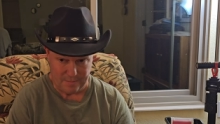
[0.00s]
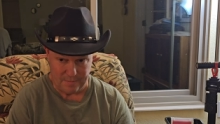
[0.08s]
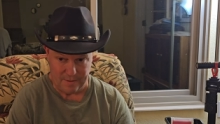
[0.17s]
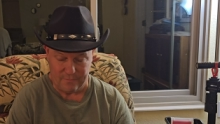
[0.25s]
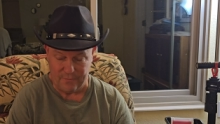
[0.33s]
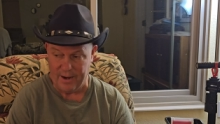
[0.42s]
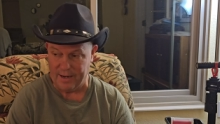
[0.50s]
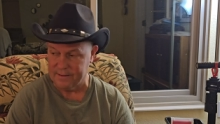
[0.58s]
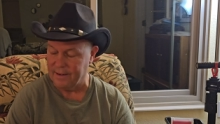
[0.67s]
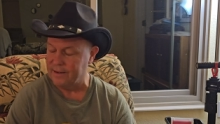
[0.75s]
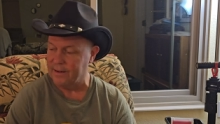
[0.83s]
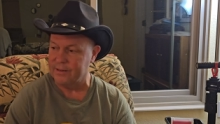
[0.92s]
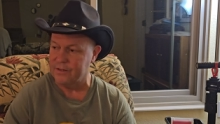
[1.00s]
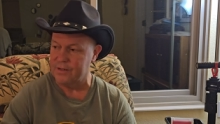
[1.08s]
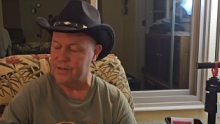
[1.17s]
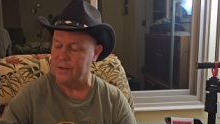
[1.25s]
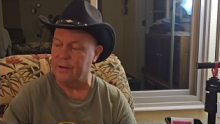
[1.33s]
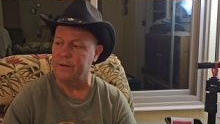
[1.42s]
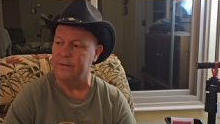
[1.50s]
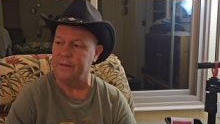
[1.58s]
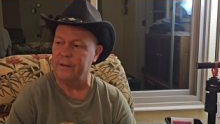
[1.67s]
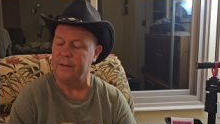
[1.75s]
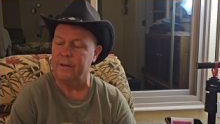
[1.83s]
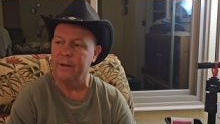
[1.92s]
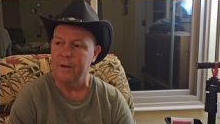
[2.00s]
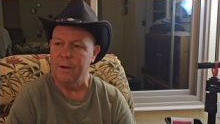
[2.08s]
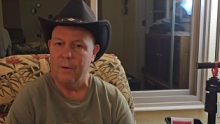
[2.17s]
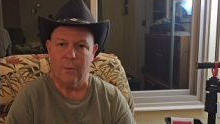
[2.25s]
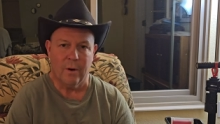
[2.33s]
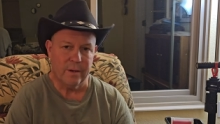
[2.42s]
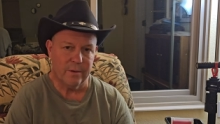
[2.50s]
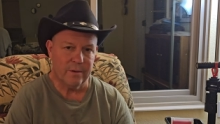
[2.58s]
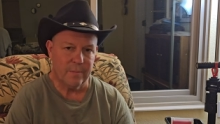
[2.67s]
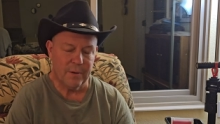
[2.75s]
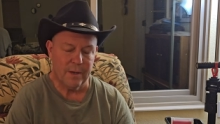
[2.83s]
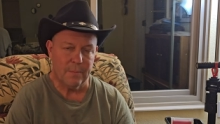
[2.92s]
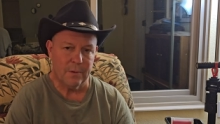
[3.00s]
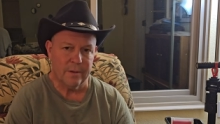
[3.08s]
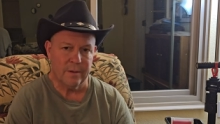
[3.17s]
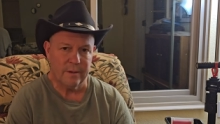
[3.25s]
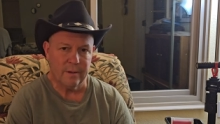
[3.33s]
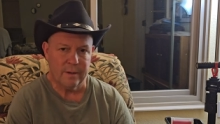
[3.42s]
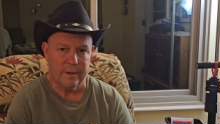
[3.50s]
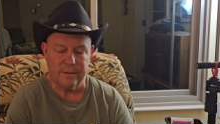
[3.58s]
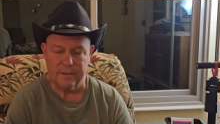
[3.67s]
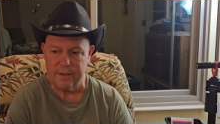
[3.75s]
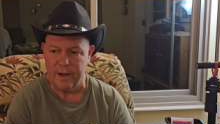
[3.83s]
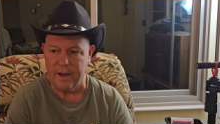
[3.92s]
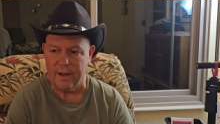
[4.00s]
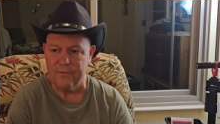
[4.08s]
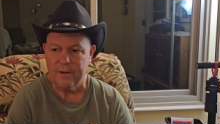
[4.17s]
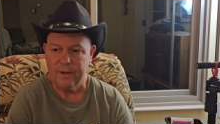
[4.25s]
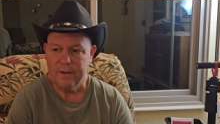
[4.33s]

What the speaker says: In fact, I just saw today that one of the people in the staff,